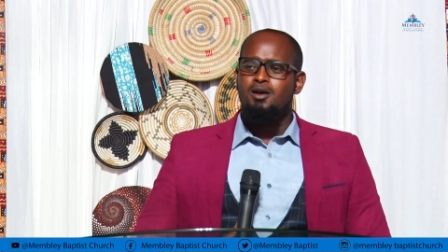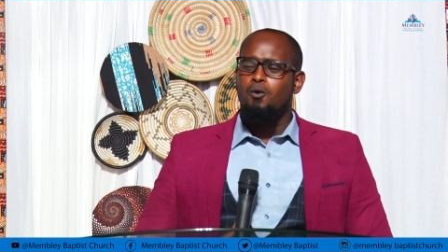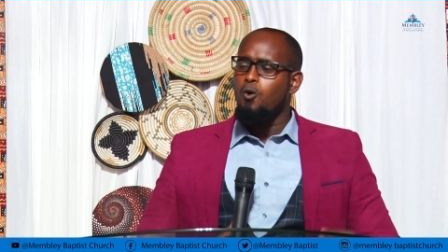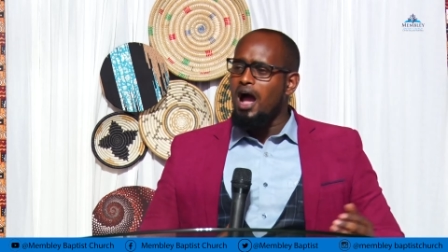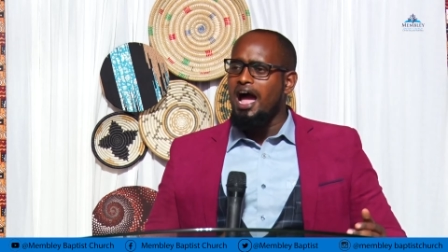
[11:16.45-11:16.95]

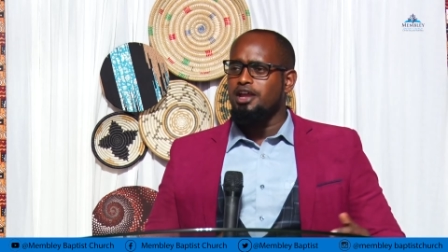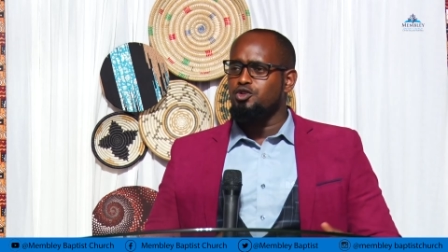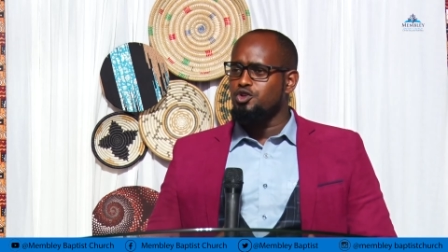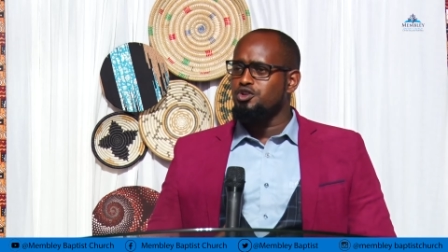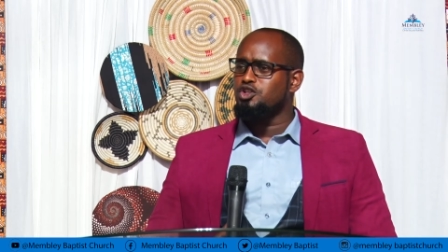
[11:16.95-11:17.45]
Why
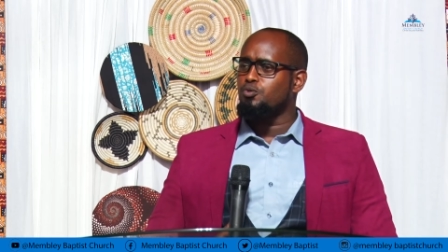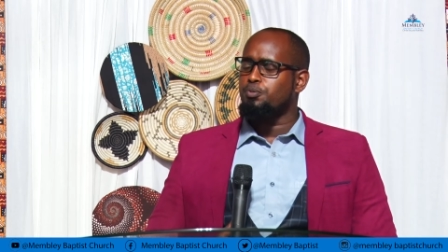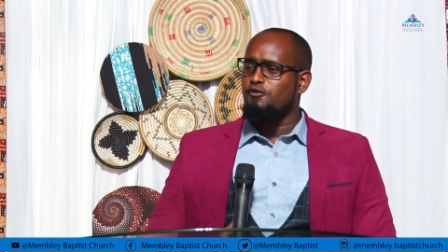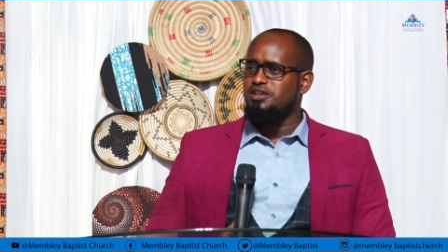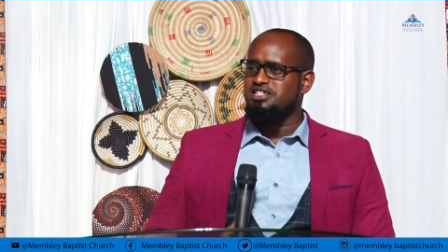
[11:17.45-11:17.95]
do you need to
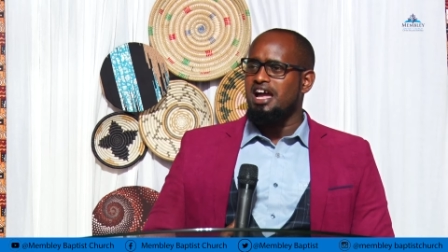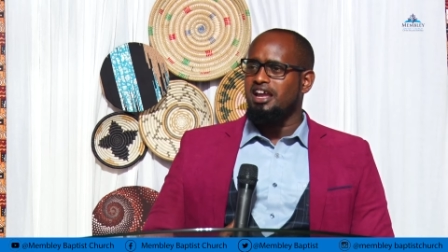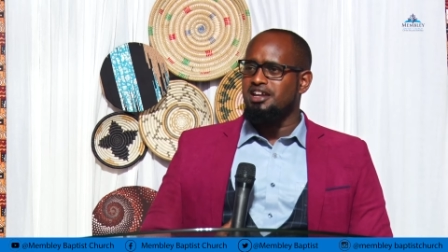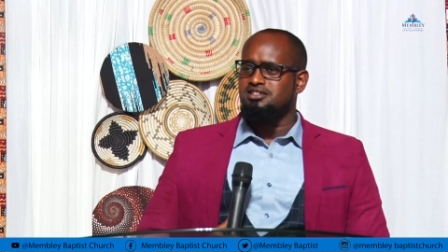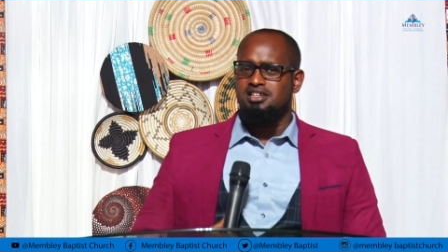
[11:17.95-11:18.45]
prophesy
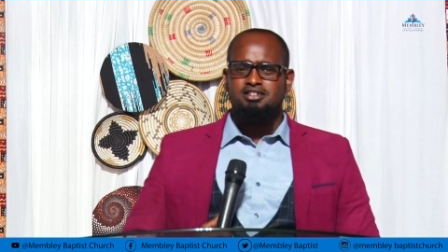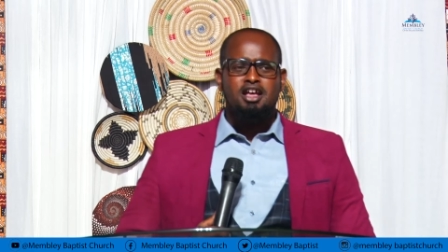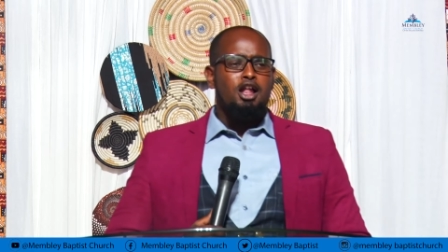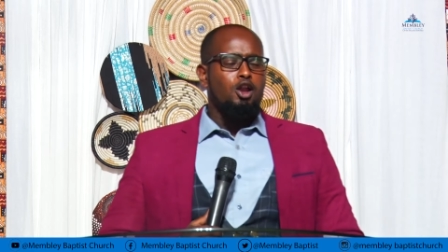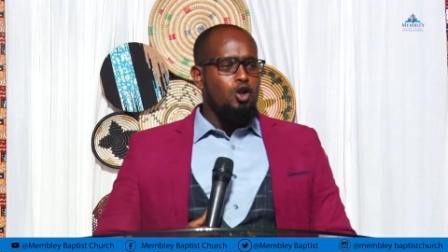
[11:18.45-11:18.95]
against us?
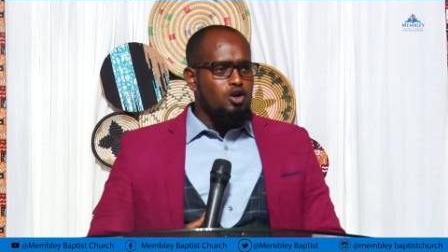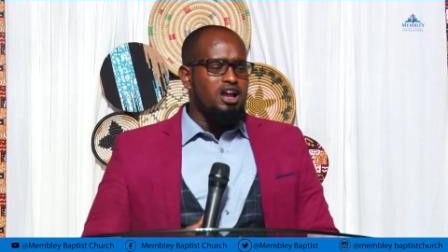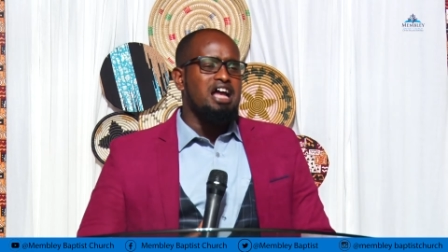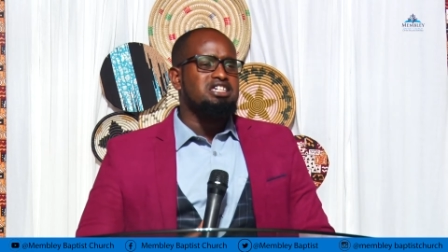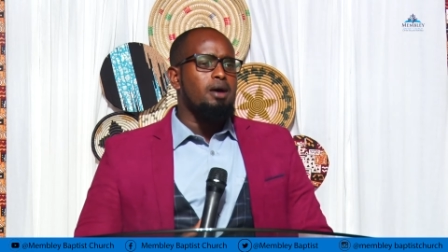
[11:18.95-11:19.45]
Look
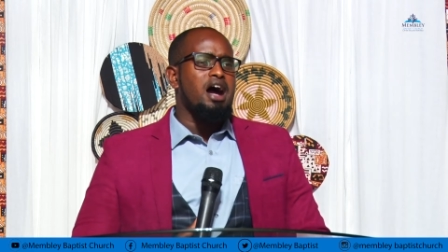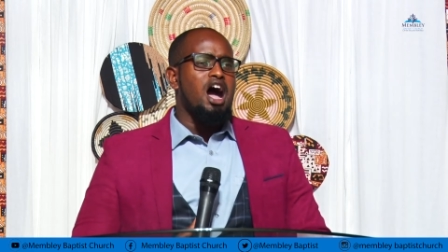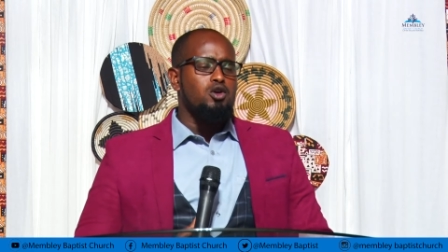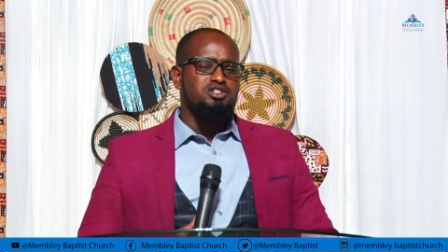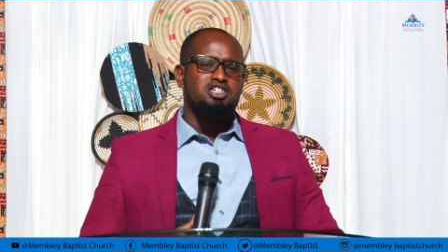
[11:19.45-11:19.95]
at our
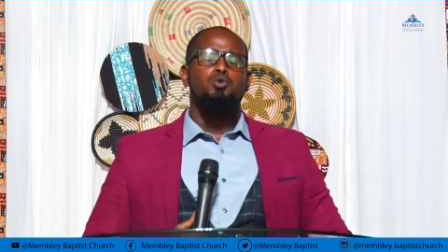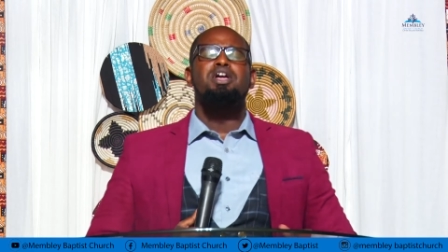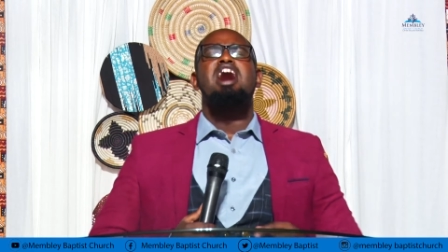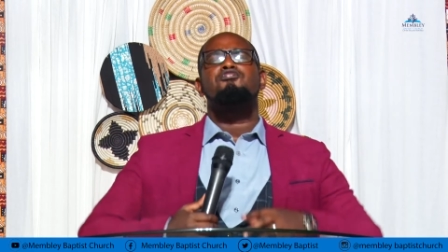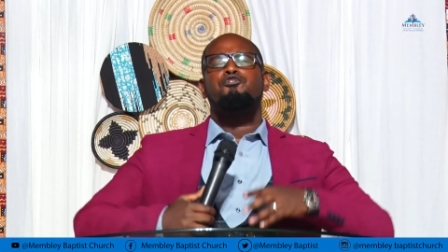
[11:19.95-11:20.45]
houses. We
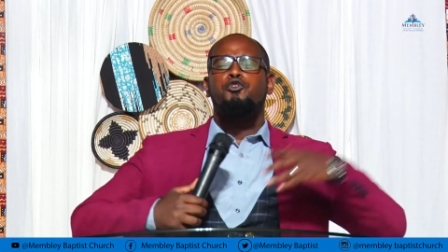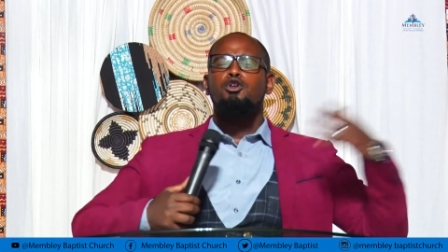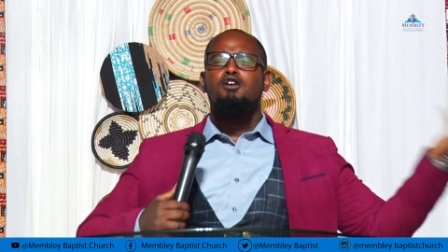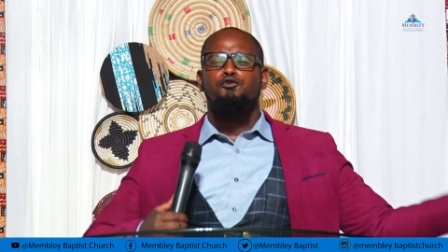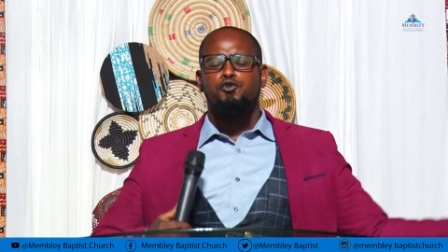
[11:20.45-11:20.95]
have
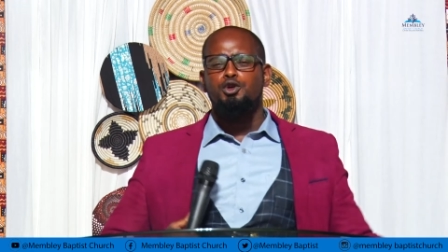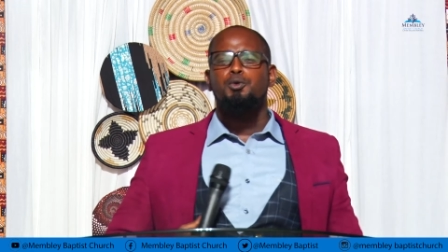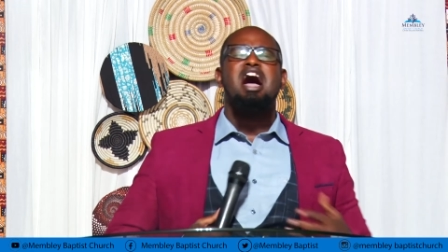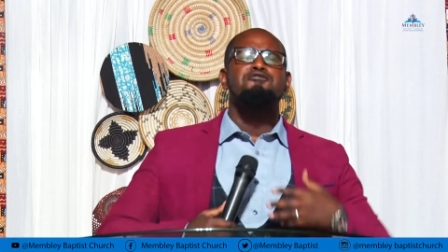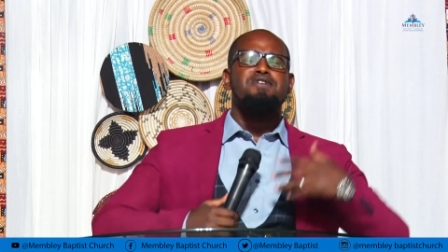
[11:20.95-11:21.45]
full of food.
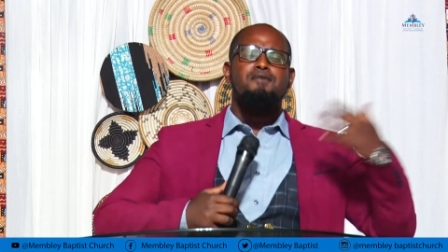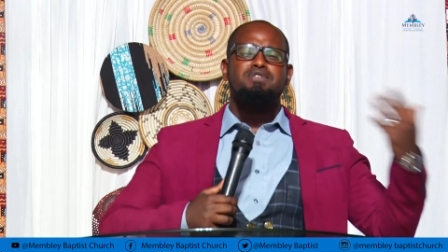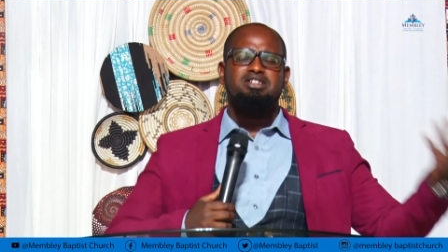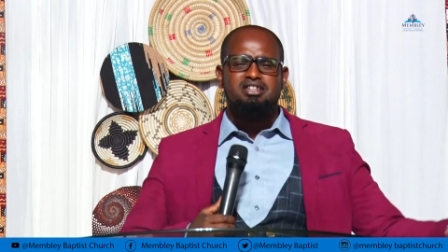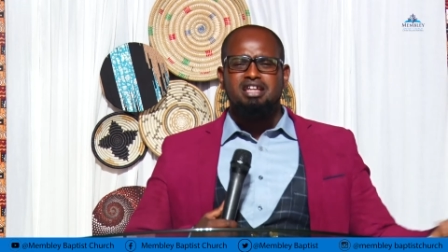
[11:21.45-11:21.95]
We have
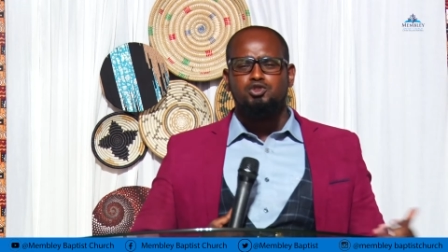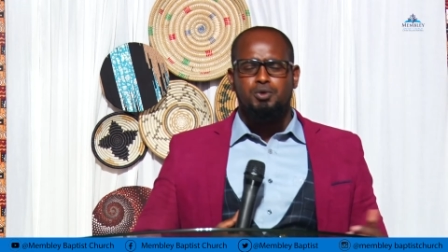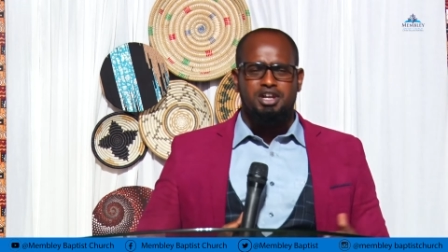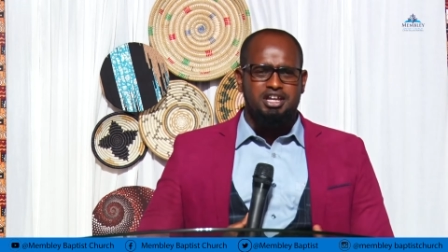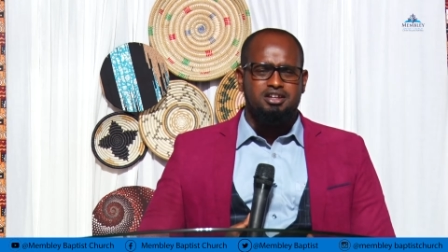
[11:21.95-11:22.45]
everything that
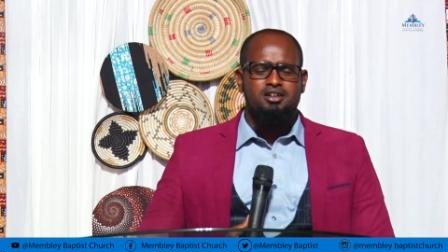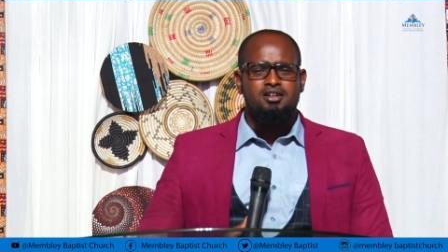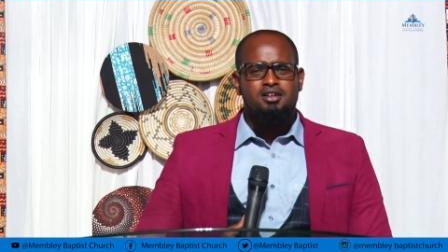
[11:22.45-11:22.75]
we need.